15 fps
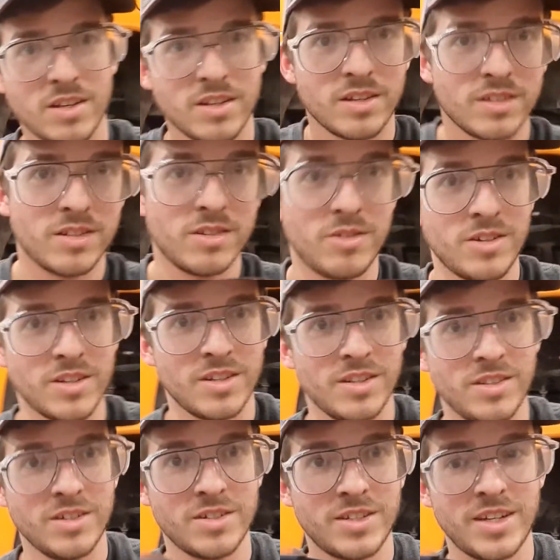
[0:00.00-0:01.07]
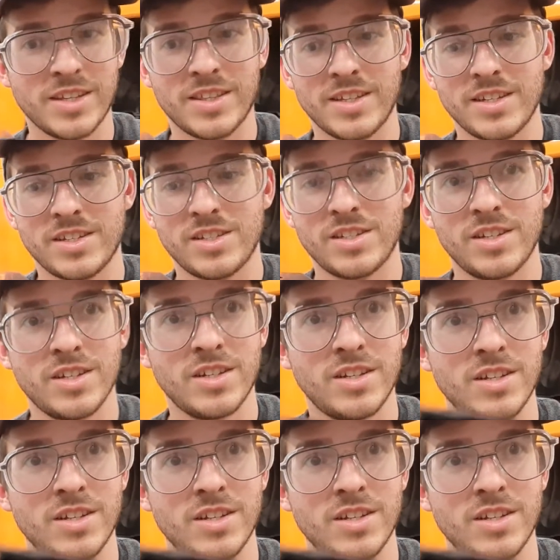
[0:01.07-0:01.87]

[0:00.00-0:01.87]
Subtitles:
So it looks like this.